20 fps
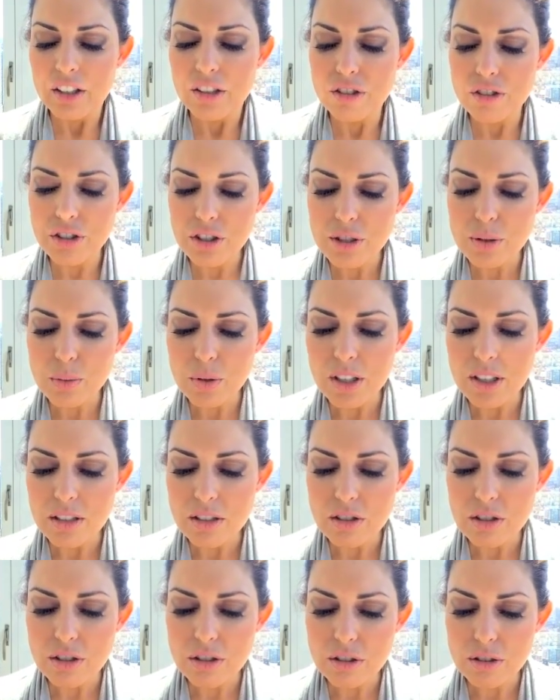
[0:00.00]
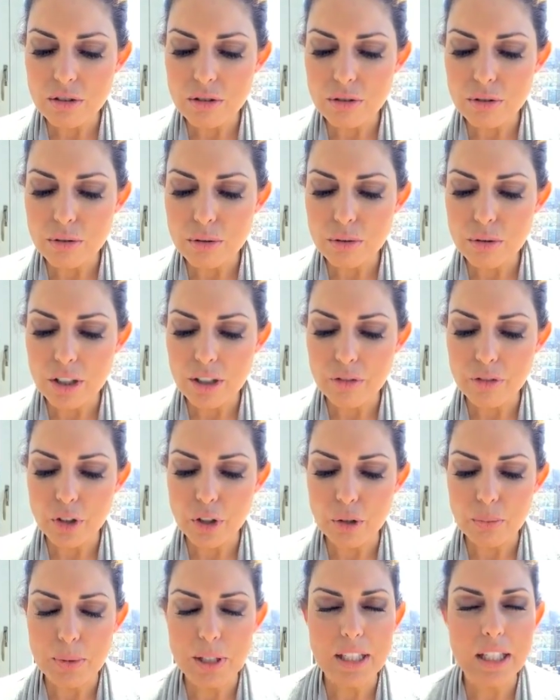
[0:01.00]
You just want to, if
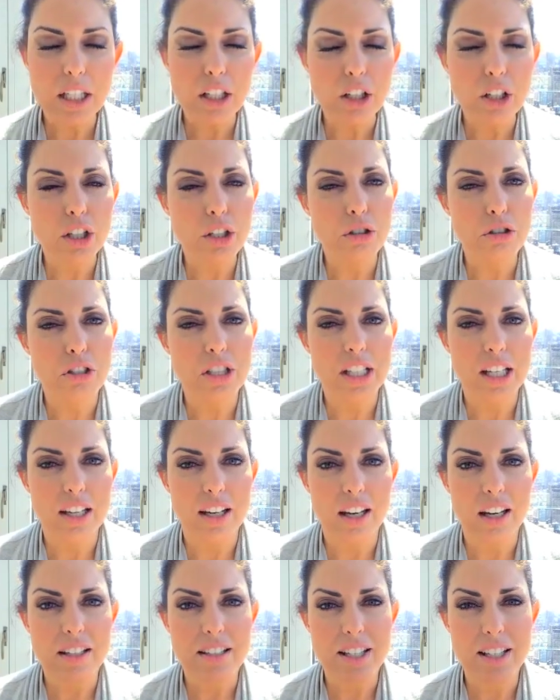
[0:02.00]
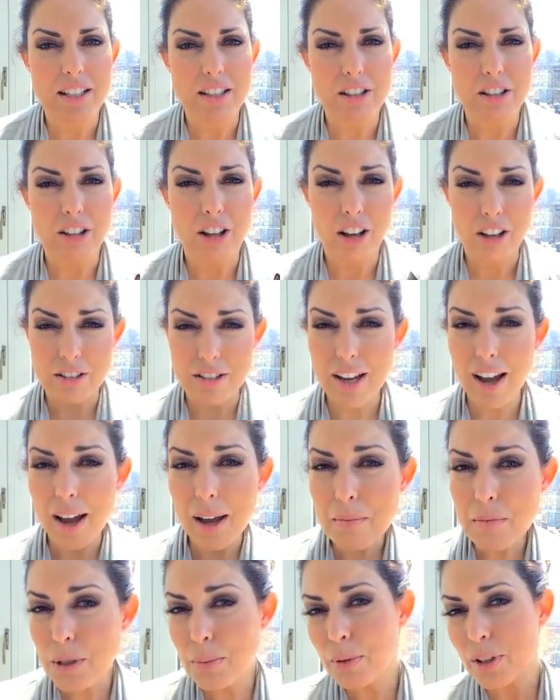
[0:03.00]
you're a beginner, understand it takes a long
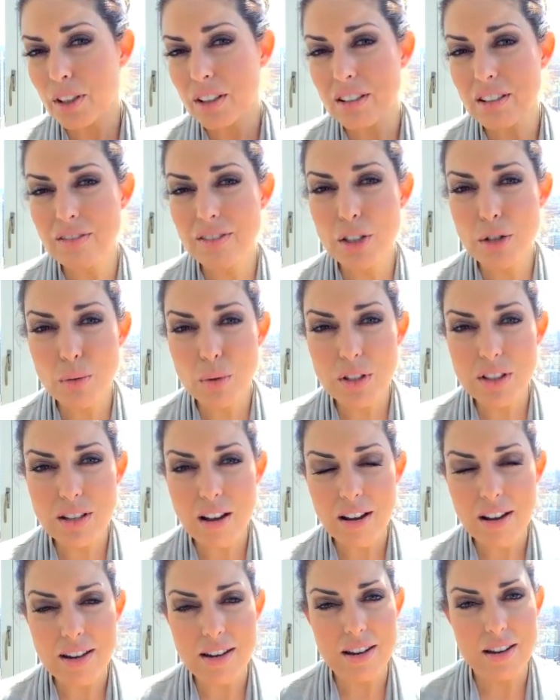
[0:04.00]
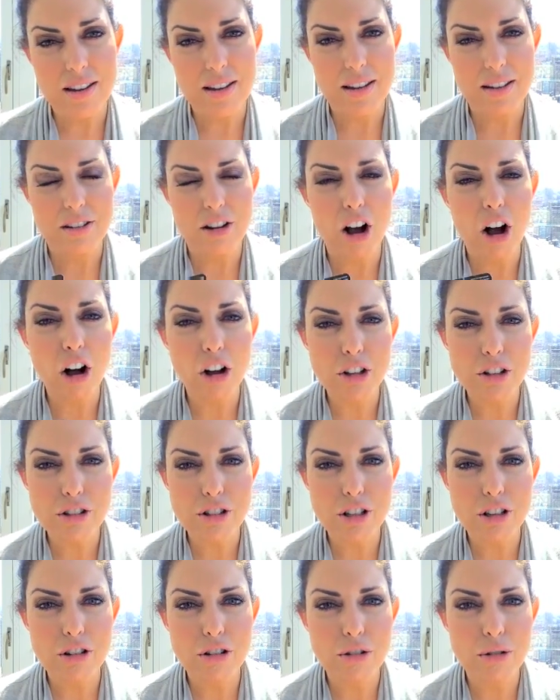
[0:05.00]
time to put individuals on, and
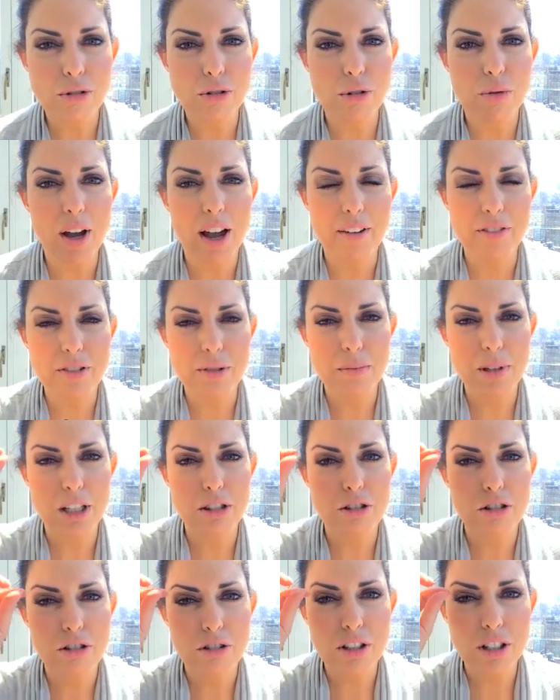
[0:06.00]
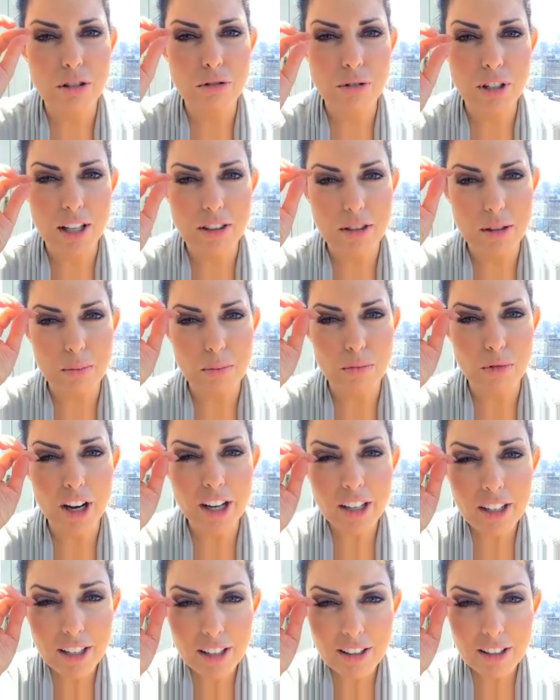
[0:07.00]
also you have to make sure that you get them
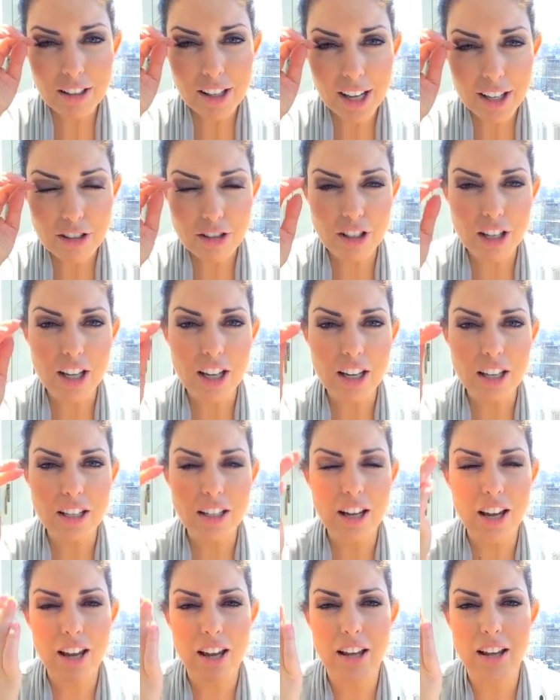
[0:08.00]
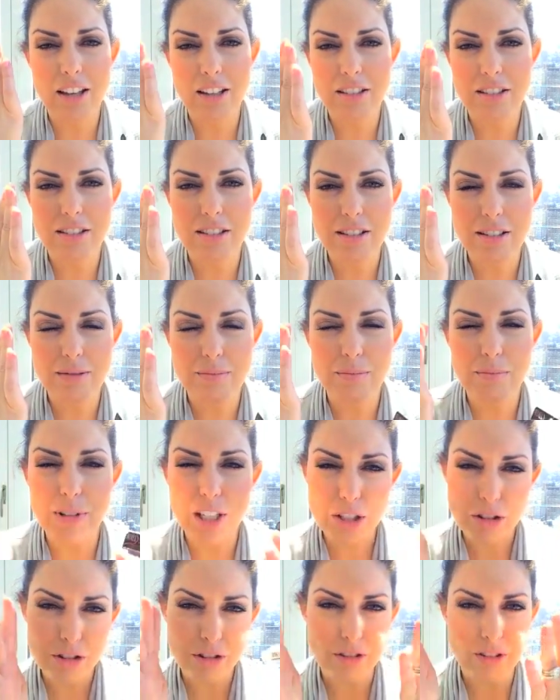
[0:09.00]
right in on the lash line and
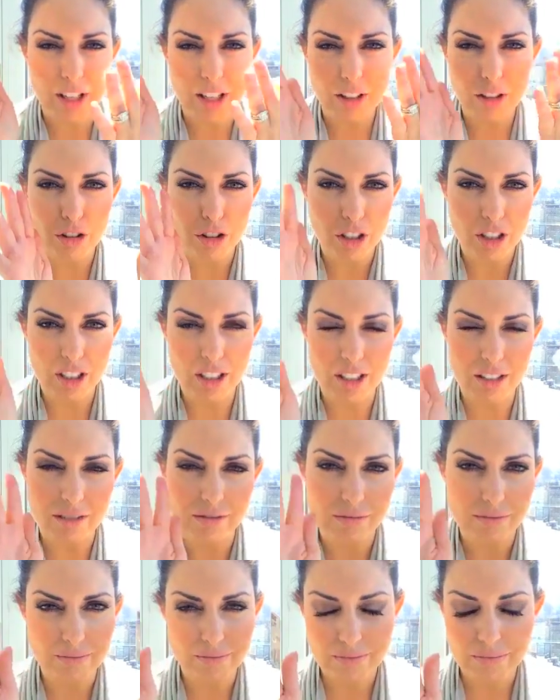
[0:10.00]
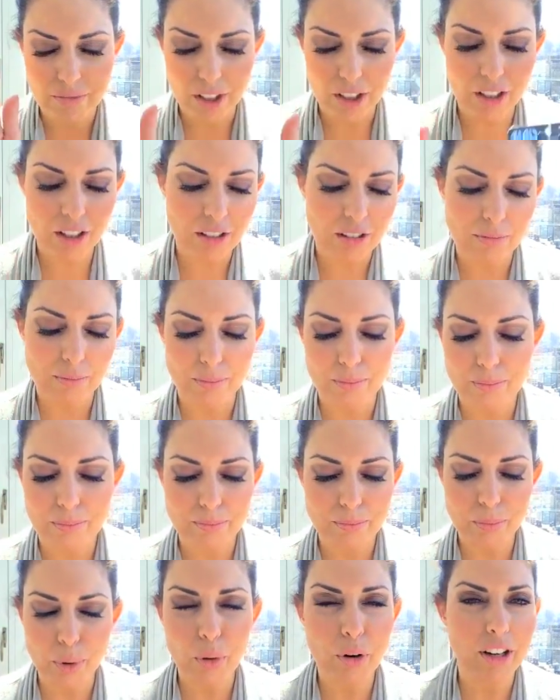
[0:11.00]
make sure they're not crooked and
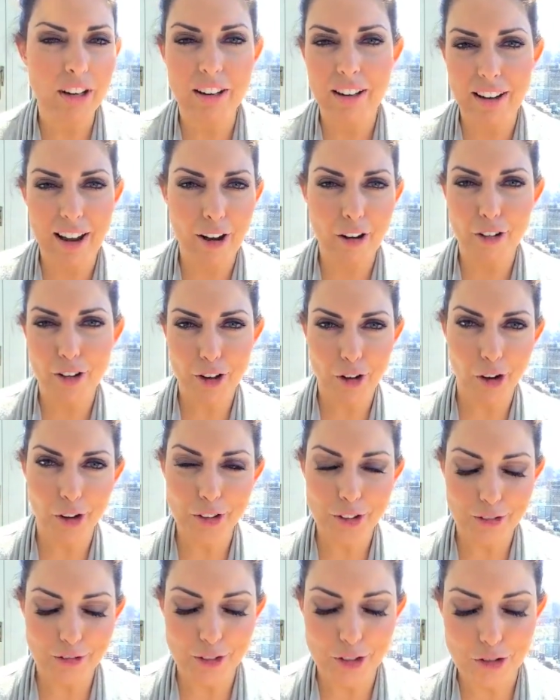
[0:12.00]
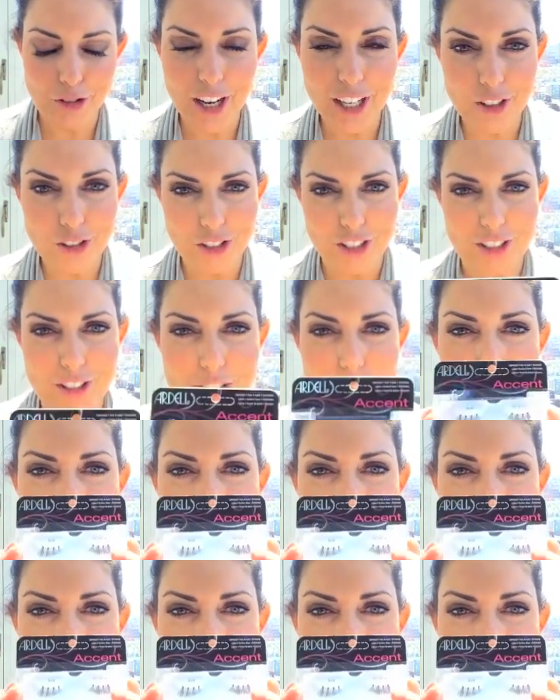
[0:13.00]
pointing out in all different directions.